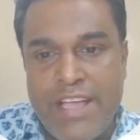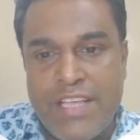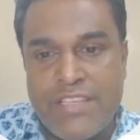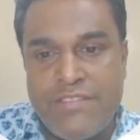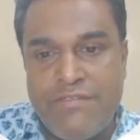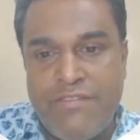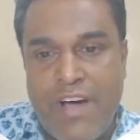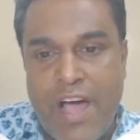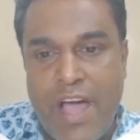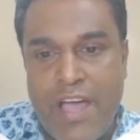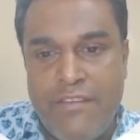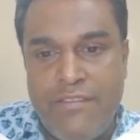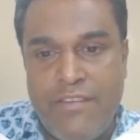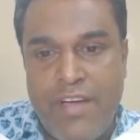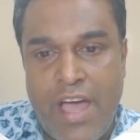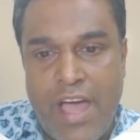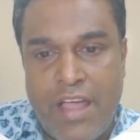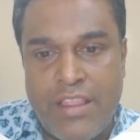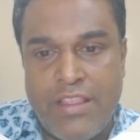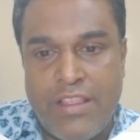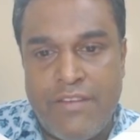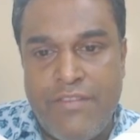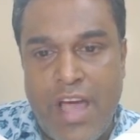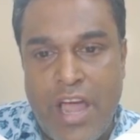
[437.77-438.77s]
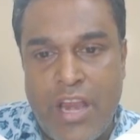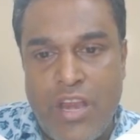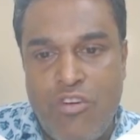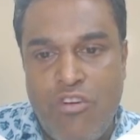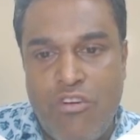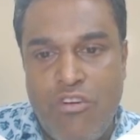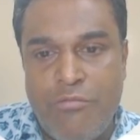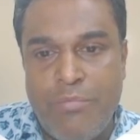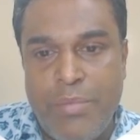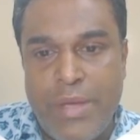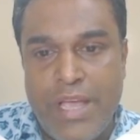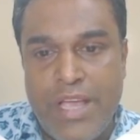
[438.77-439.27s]
is 5 and the value
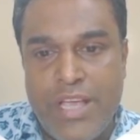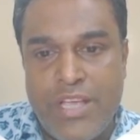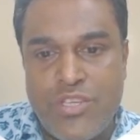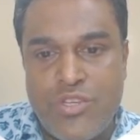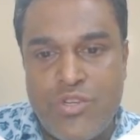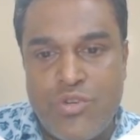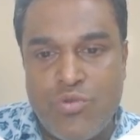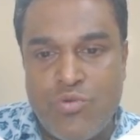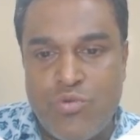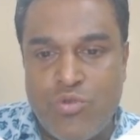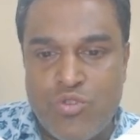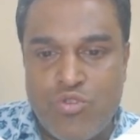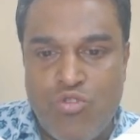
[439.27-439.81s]
of B is 2.